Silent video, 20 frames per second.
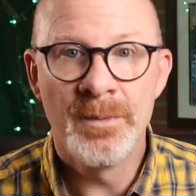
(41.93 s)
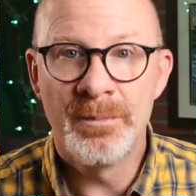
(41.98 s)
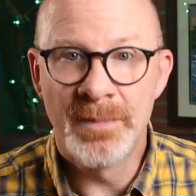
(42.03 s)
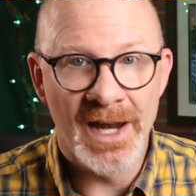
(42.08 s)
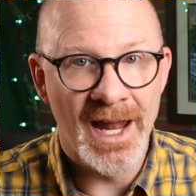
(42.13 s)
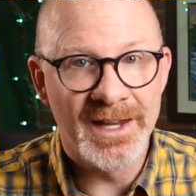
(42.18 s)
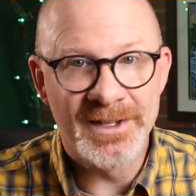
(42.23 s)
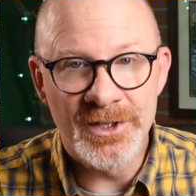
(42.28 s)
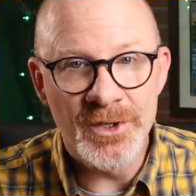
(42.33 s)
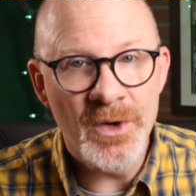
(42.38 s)

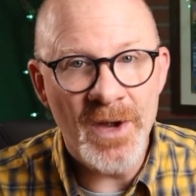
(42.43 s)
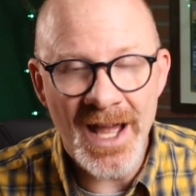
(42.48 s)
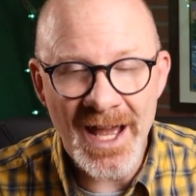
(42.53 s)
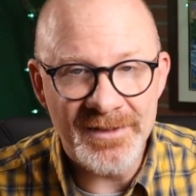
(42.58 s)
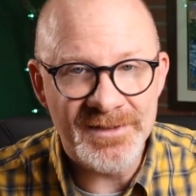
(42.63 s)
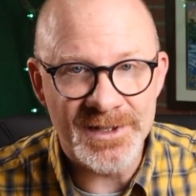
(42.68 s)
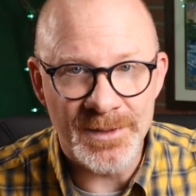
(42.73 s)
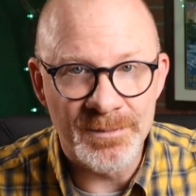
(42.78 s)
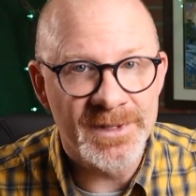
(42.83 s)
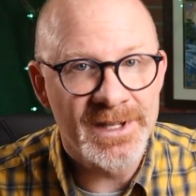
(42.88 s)
But I do
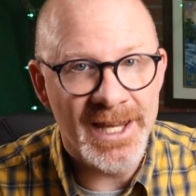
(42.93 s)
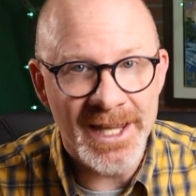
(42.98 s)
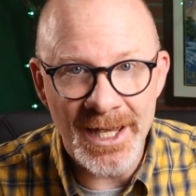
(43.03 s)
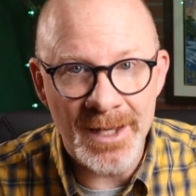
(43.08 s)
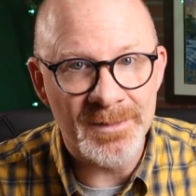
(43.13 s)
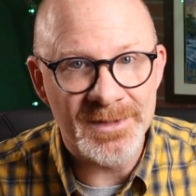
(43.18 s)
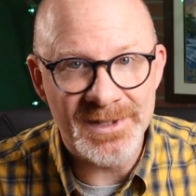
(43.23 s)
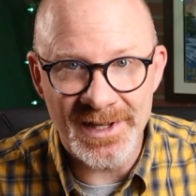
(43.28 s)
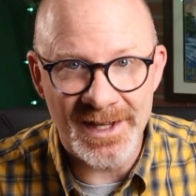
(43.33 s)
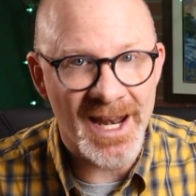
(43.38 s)
have some
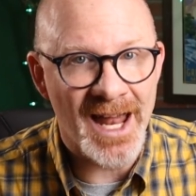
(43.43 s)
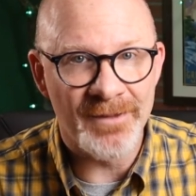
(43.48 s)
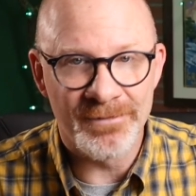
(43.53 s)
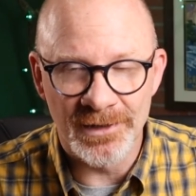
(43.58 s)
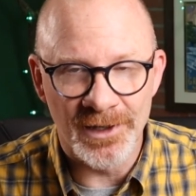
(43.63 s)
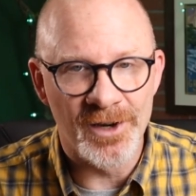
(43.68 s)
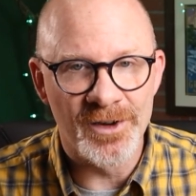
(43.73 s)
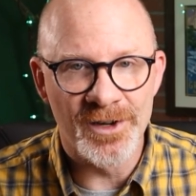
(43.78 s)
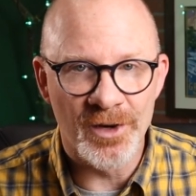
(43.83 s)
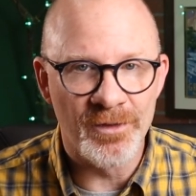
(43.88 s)
tips that I've
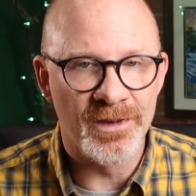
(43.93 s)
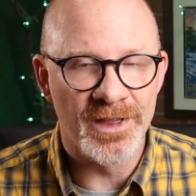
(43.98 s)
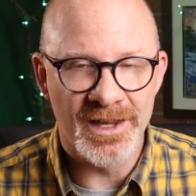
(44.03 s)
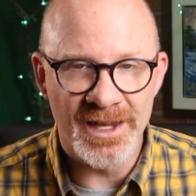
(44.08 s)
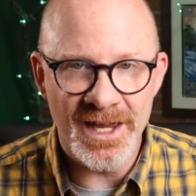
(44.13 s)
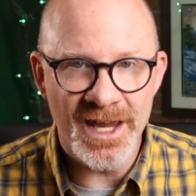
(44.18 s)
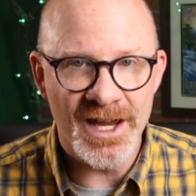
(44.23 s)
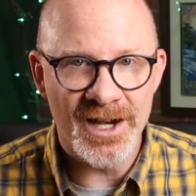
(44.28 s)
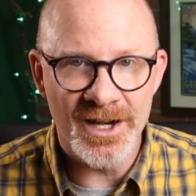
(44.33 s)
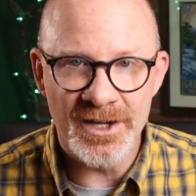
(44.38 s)
learned over
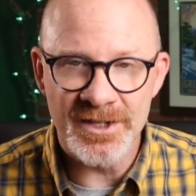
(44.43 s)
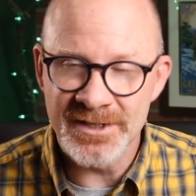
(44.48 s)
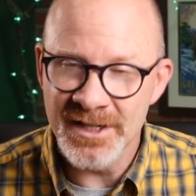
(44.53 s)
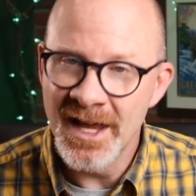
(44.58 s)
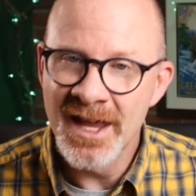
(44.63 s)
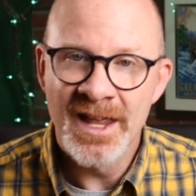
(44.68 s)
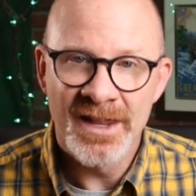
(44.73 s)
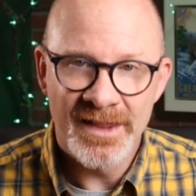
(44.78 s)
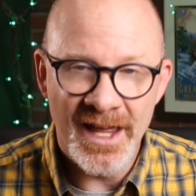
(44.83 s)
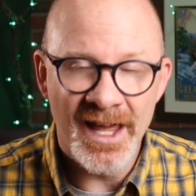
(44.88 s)
the years
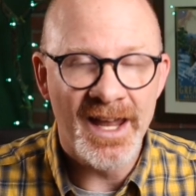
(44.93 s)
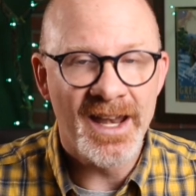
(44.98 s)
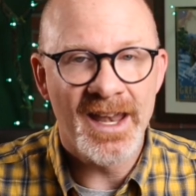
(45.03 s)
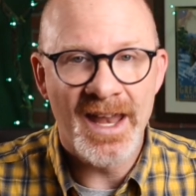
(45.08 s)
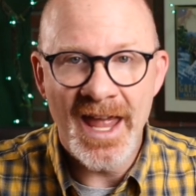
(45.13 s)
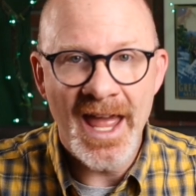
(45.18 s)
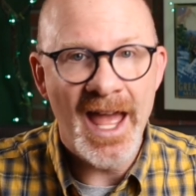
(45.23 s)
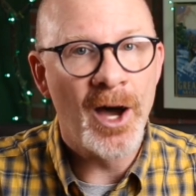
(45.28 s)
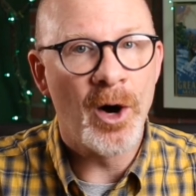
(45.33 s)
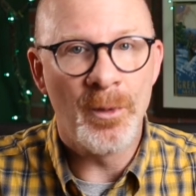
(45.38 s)

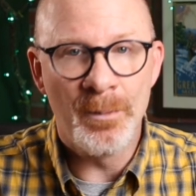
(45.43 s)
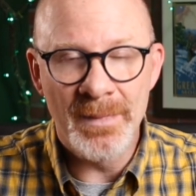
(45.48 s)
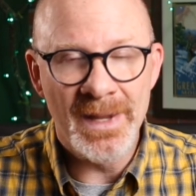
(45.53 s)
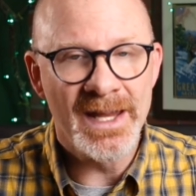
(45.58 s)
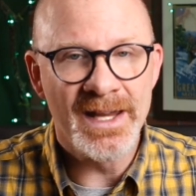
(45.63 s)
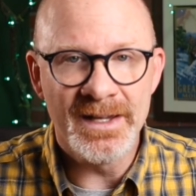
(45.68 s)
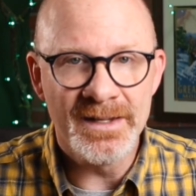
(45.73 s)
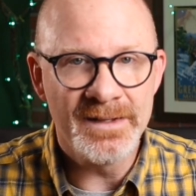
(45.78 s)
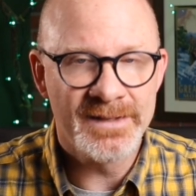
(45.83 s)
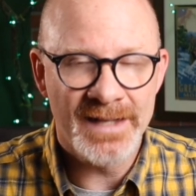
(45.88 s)
that help
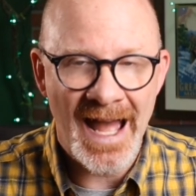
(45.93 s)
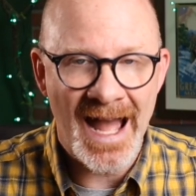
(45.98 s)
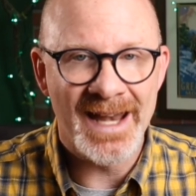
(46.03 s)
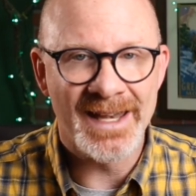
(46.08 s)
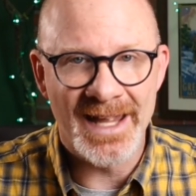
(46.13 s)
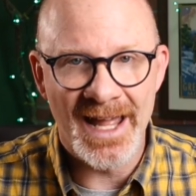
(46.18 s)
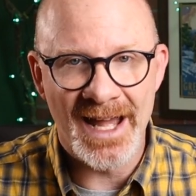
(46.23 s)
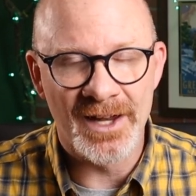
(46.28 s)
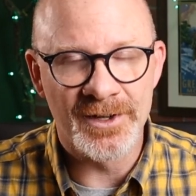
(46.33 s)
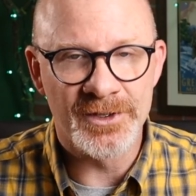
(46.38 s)
me
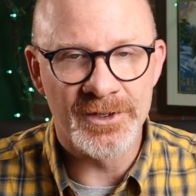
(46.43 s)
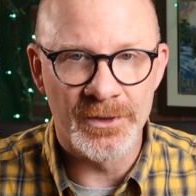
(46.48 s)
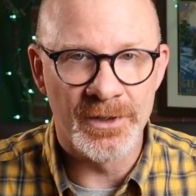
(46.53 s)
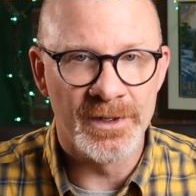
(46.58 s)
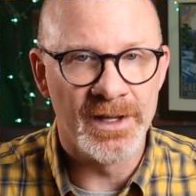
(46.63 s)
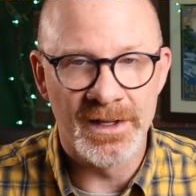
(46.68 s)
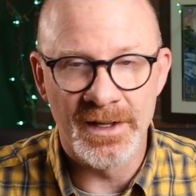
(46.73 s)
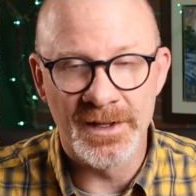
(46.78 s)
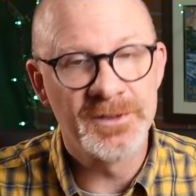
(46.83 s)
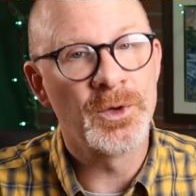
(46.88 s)
tie down to
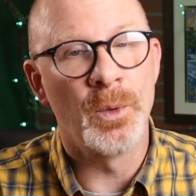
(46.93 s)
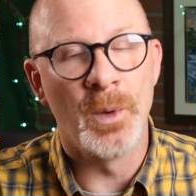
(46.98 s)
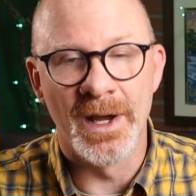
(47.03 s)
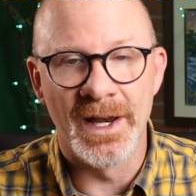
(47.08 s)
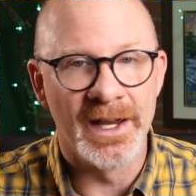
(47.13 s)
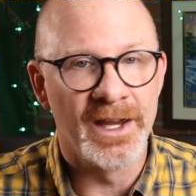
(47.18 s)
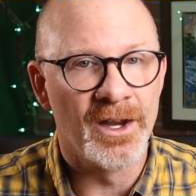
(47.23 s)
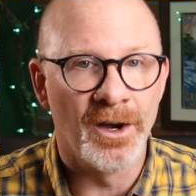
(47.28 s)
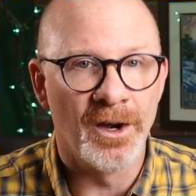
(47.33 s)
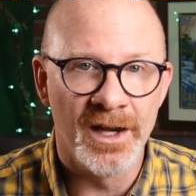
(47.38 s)
a
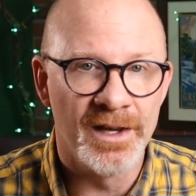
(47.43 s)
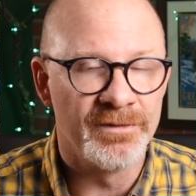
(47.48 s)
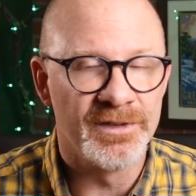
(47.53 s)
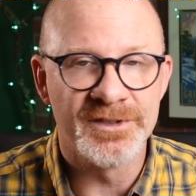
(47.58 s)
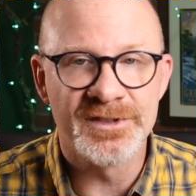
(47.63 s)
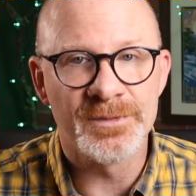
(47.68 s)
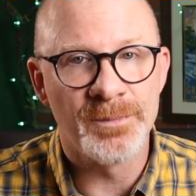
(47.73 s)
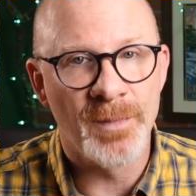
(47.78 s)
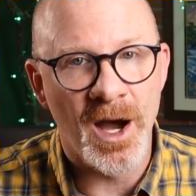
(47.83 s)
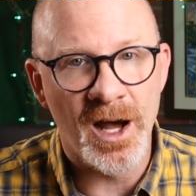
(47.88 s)
20 or
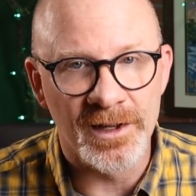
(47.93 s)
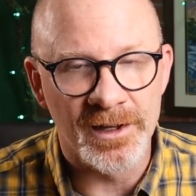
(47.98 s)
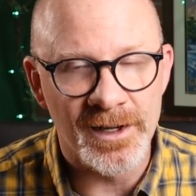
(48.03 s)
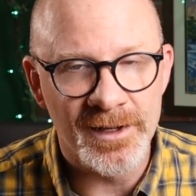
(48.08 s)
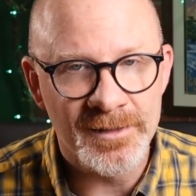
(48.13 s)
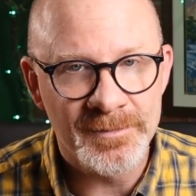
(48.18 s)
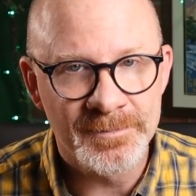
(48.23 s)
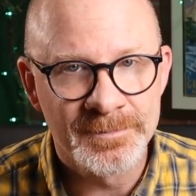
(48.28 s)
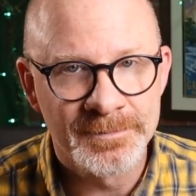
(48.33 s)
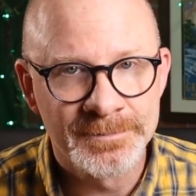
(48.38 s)
even
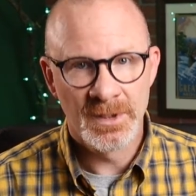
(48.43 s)
smaller.